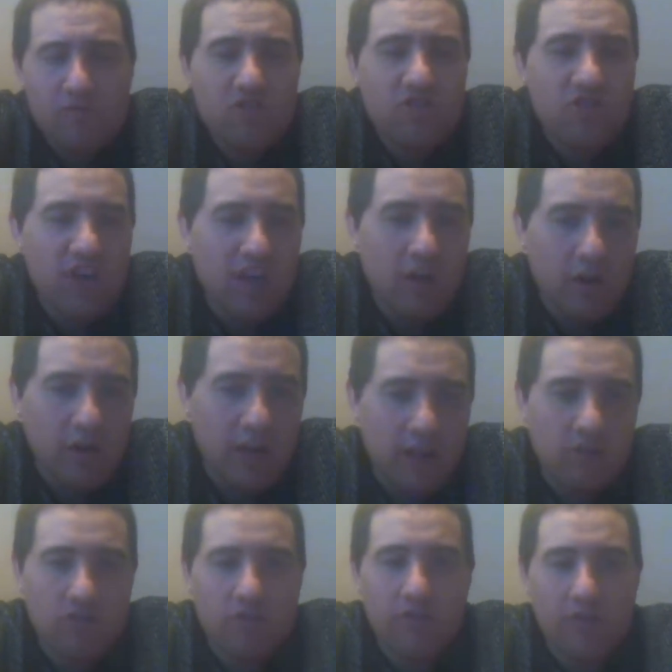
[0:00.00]
cheat on
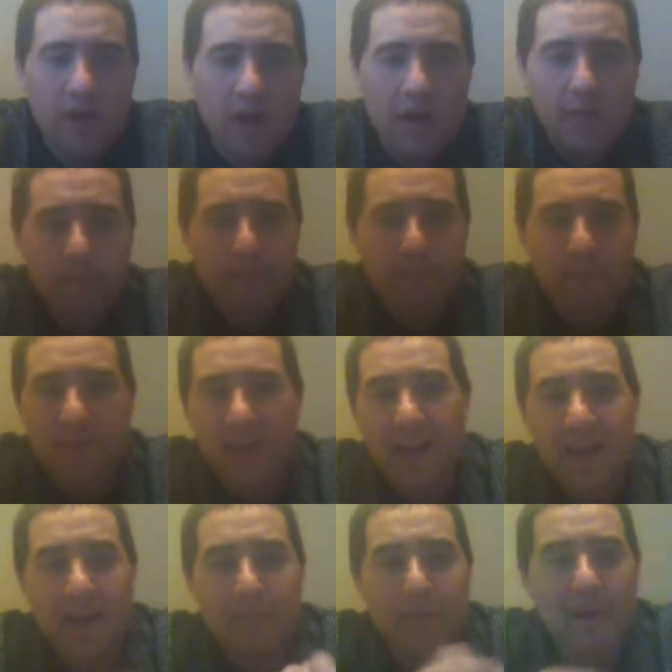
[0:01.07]
each other,
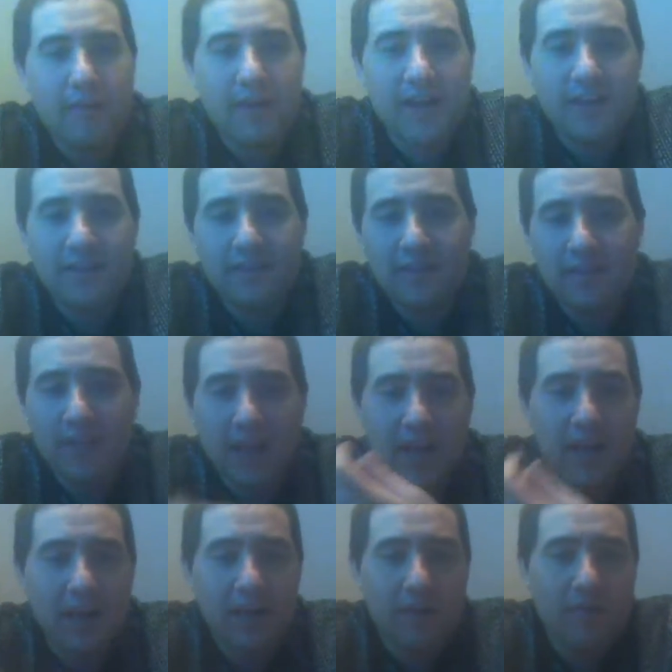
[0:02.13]
get married, and then
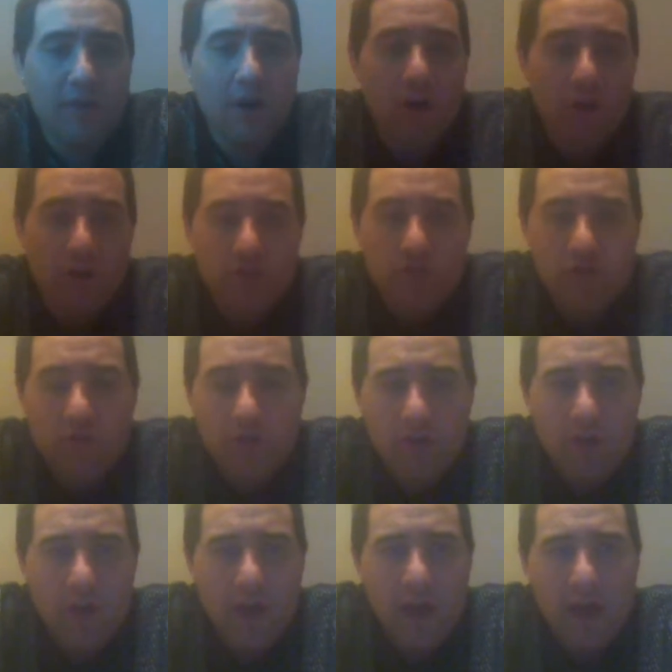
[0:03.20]
get divorced.
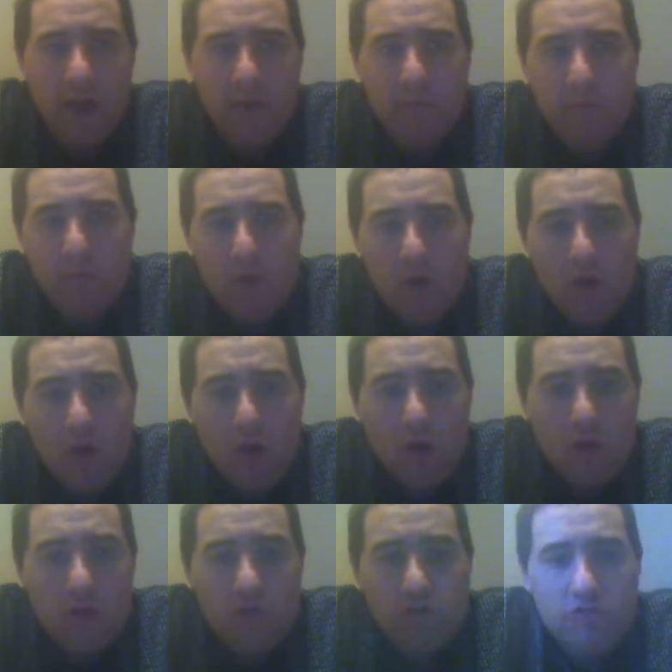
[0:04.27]
So
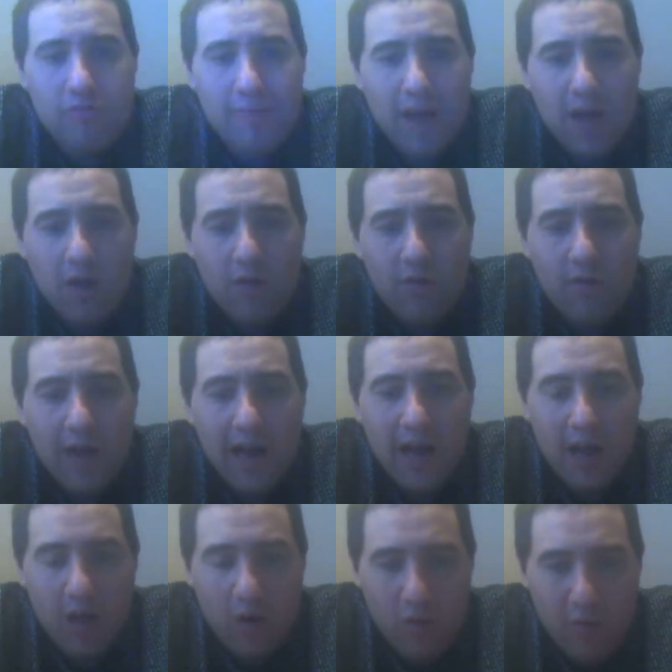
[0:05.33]

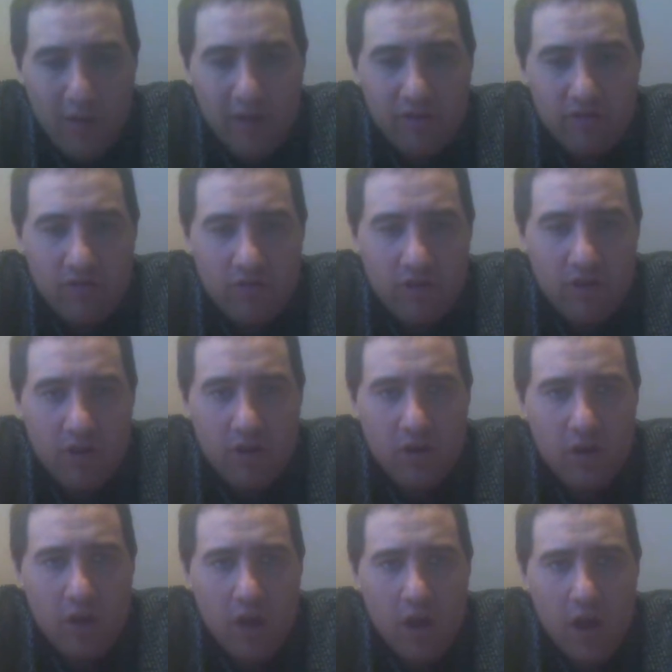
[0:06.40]
my
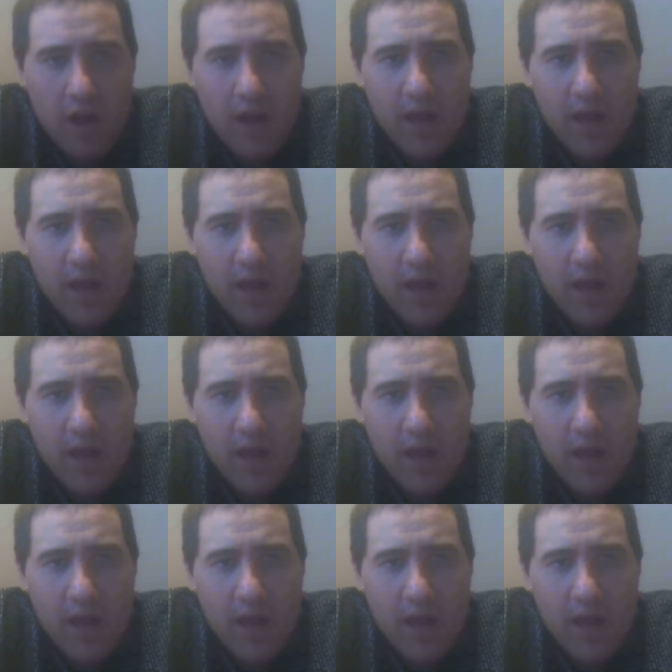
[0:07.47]
question